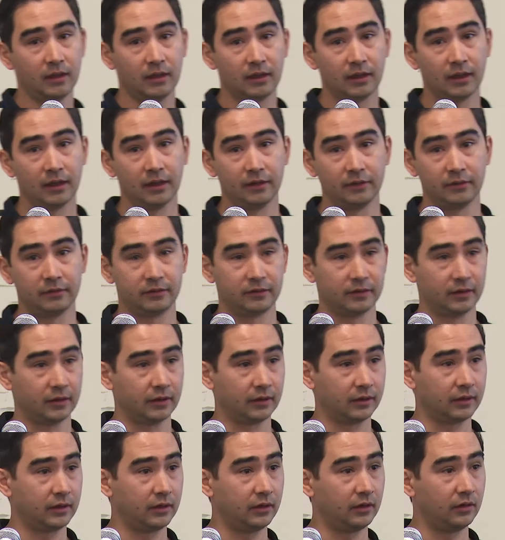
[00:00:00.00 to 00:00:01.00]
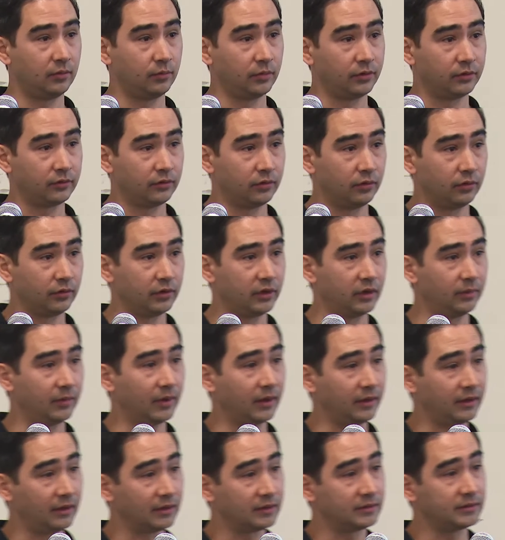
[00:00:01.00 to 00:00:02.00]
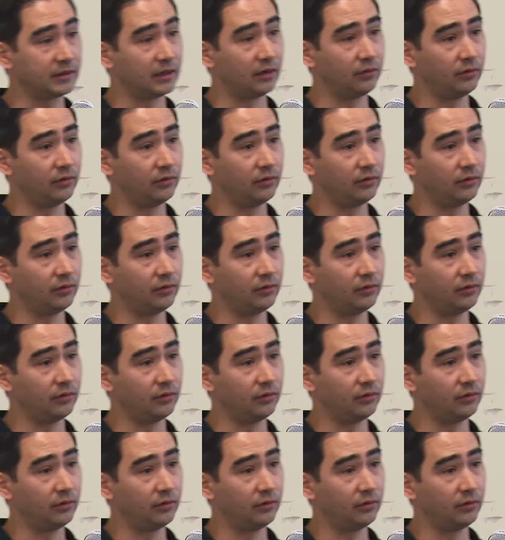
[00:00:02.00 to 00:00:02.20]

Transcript: as Kieran was talking about yesterday,